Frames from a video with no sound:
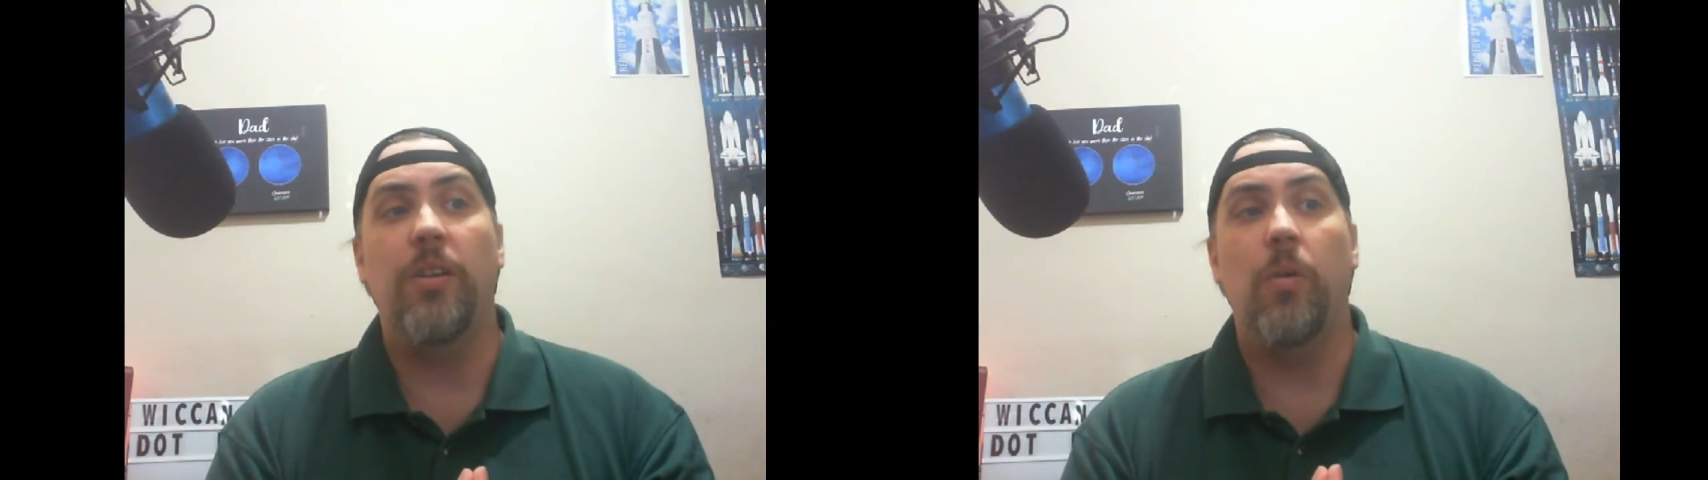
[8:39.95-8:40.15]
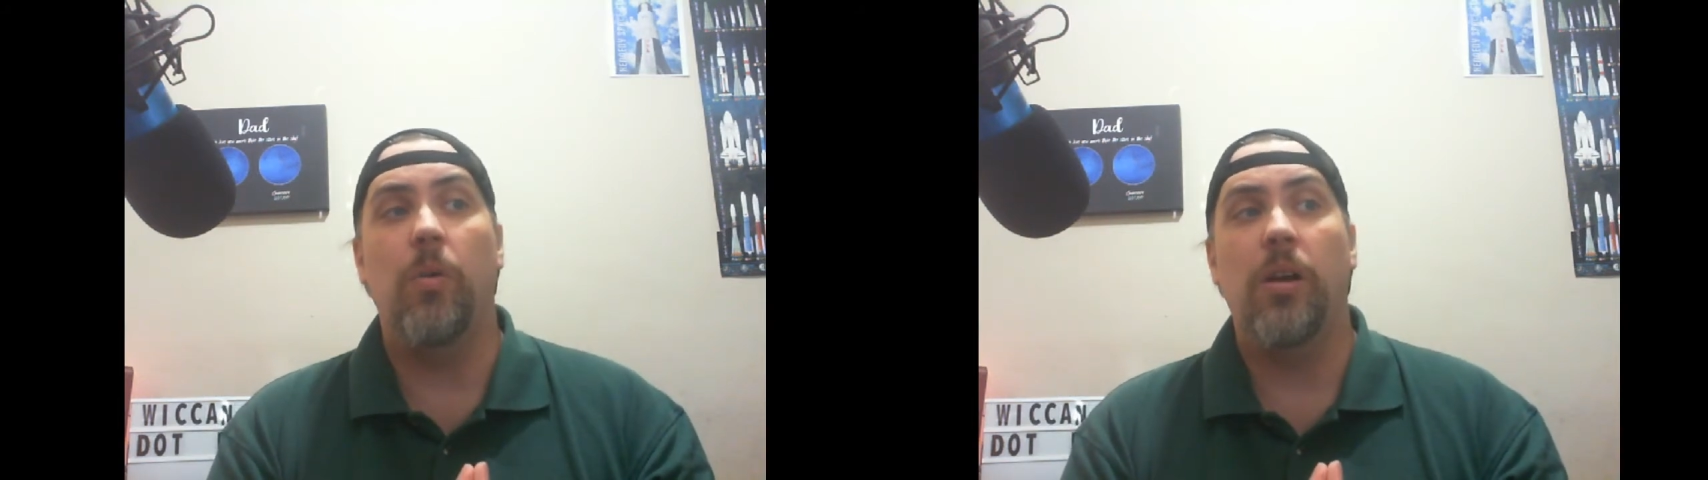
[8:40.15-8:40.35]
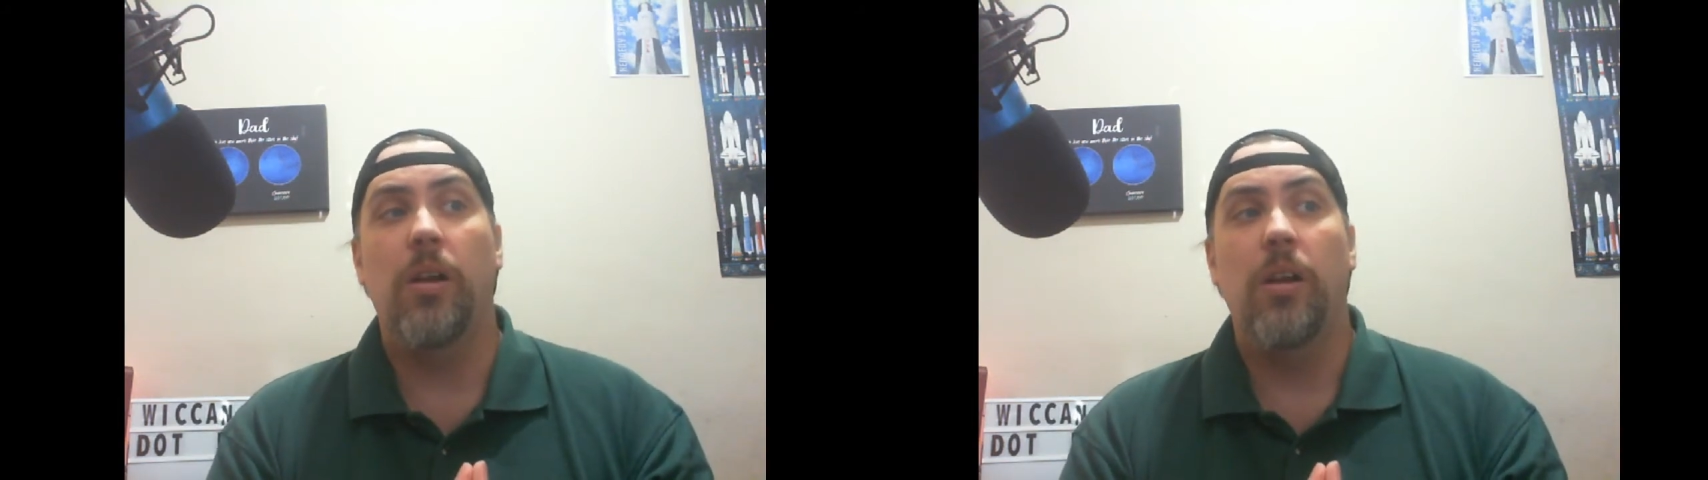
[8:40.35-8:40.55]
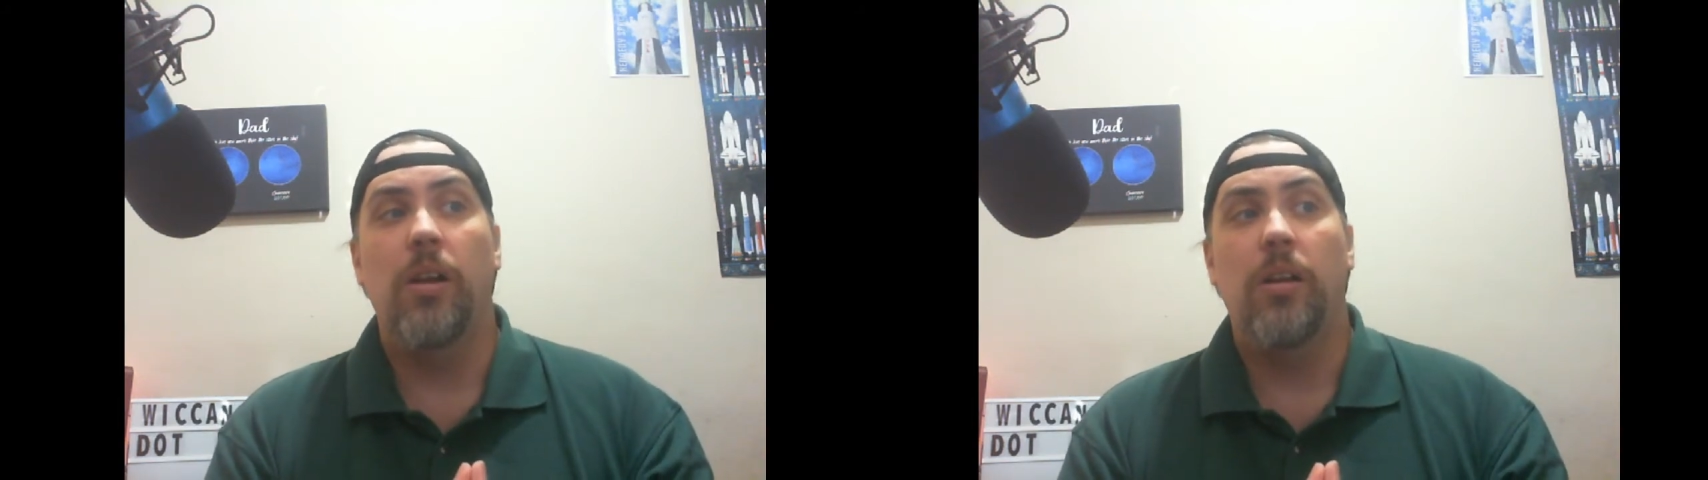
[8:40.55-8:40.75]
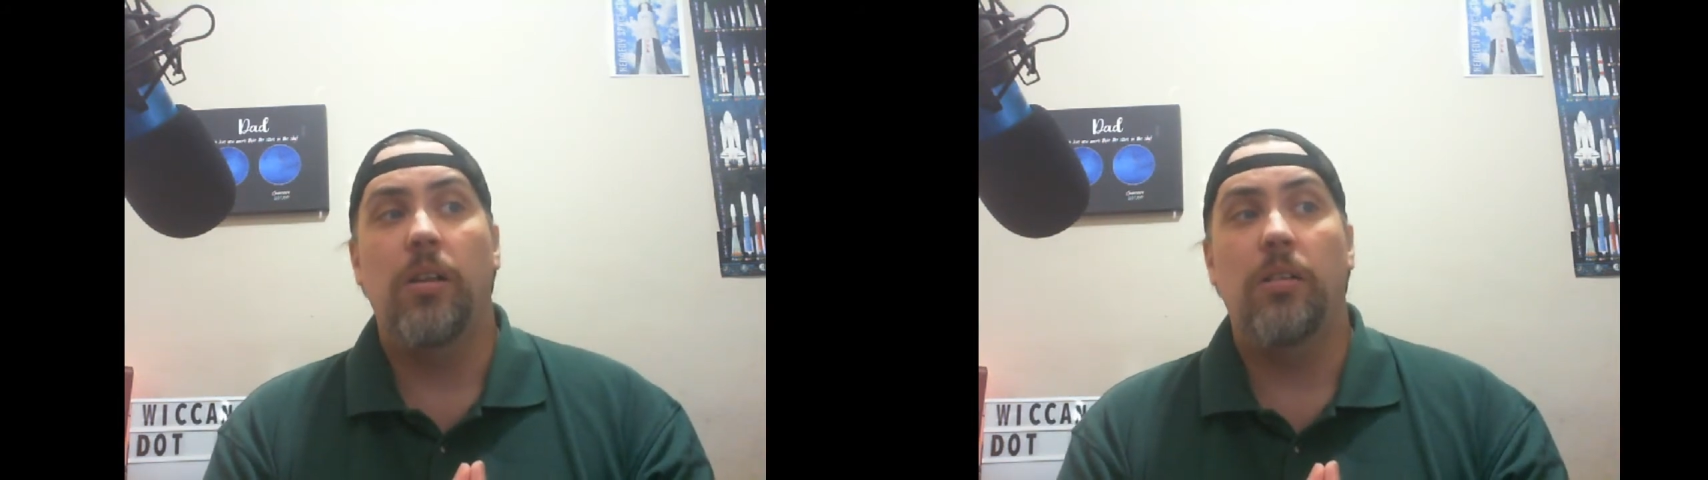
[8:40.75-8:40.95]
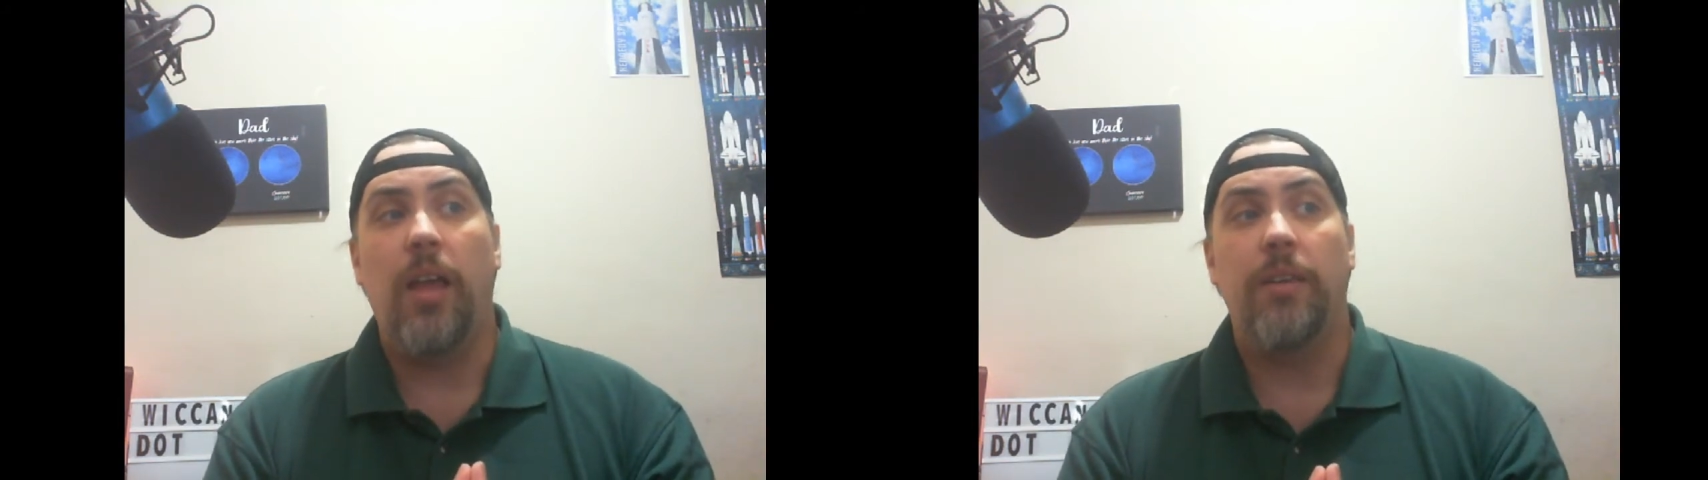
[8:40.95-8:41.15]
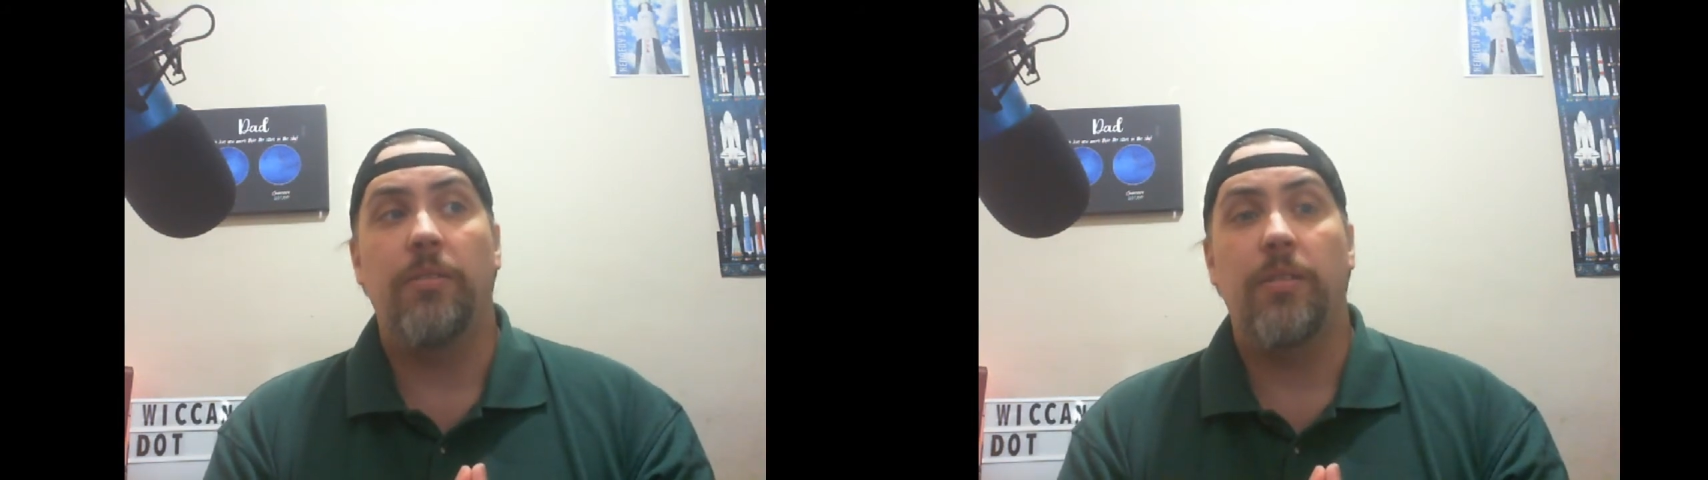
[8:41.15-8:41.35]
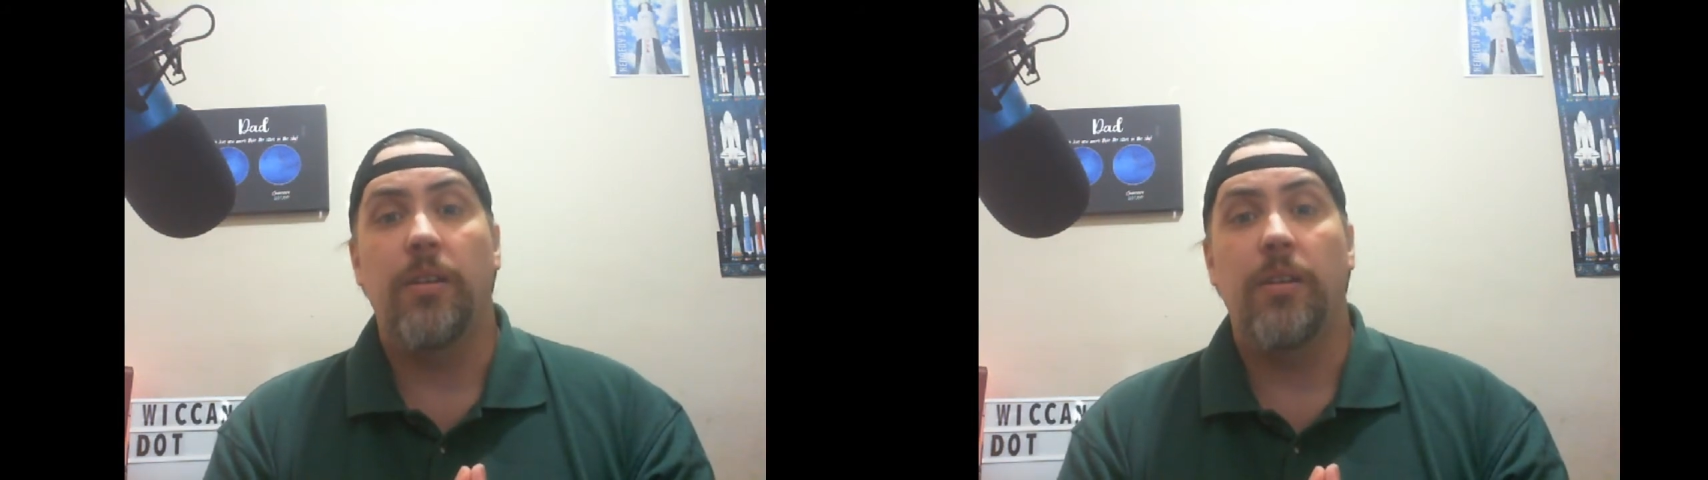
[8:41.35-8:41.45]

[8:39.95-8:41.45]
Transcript: your life.